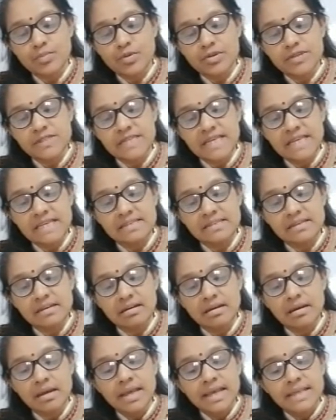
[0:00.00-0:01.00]

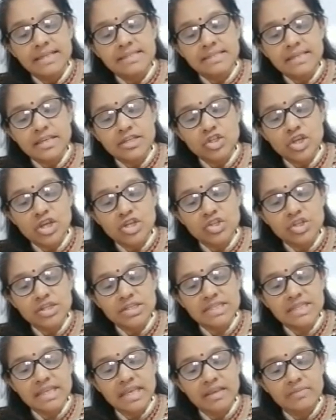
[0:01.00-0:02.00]
procedure,
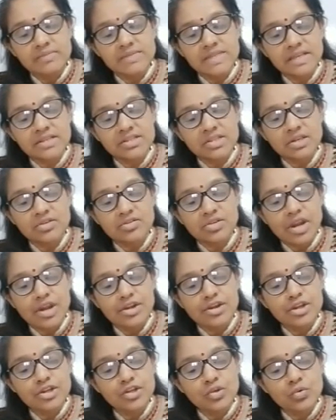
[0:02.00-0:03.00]
suggestion schemes,
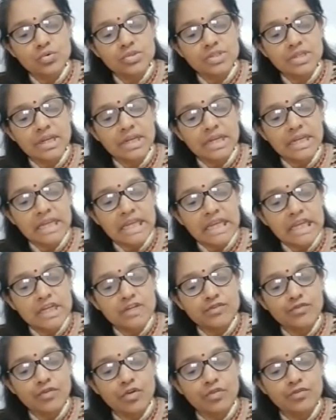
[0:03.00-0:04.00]
etc. reduce the
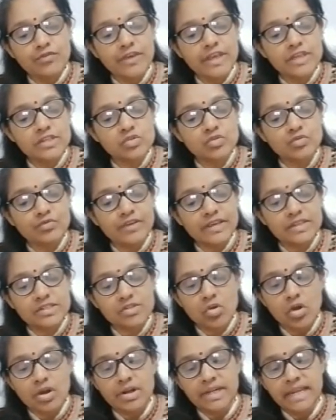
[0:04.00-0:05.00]
need for
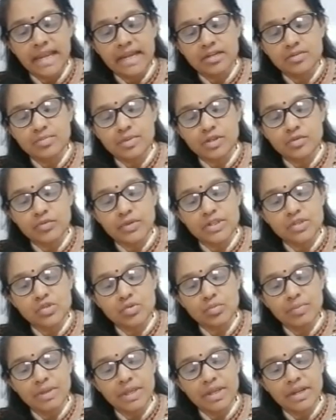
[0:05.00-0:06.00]
face-to-face contact between
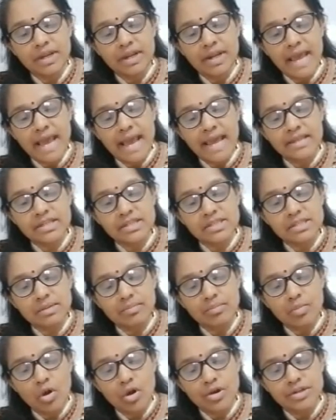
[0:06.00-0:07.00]
superior and
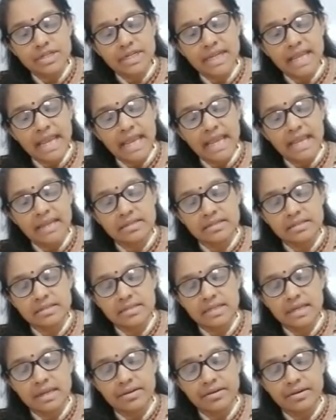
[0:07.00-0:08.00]
subordinate.
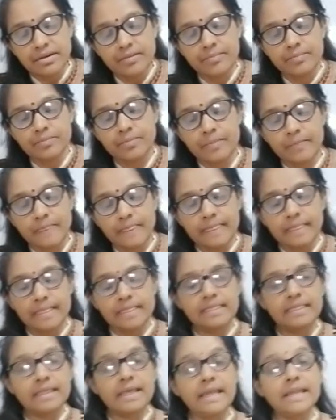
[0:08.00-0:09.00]
Till here.
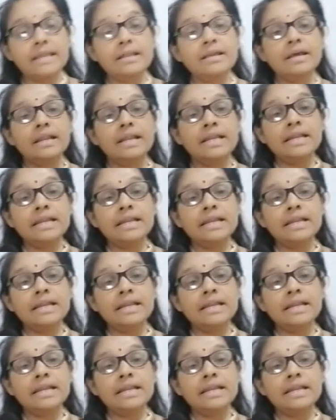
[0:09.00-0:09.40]
Then